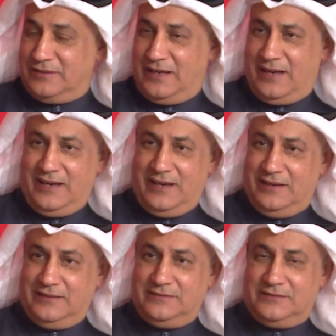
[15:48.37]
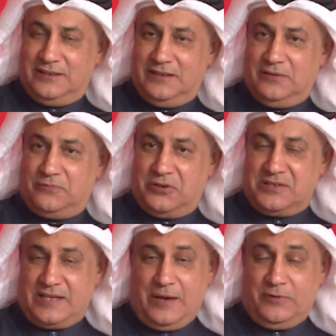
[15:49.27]
And for
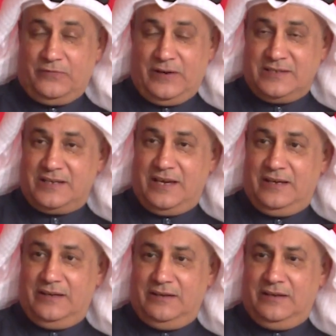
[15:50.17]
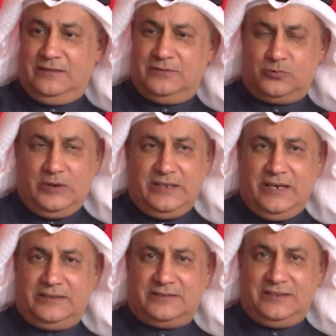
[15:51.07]
example, if I say in
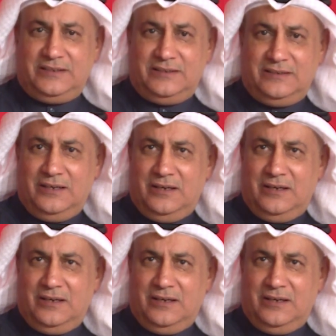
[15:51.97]
2018,